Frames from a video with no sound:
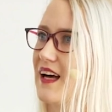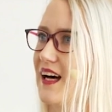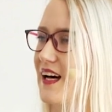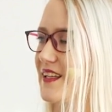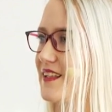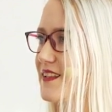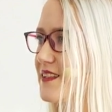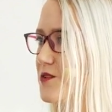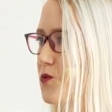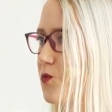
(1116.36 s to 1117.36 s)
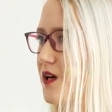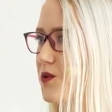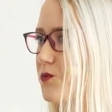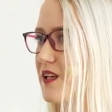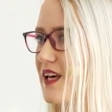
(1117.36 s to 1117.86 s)
And
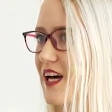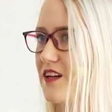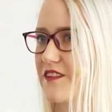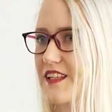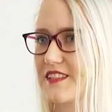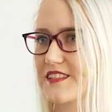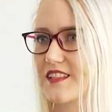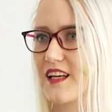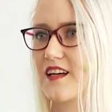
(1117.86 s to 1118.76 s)
when we have this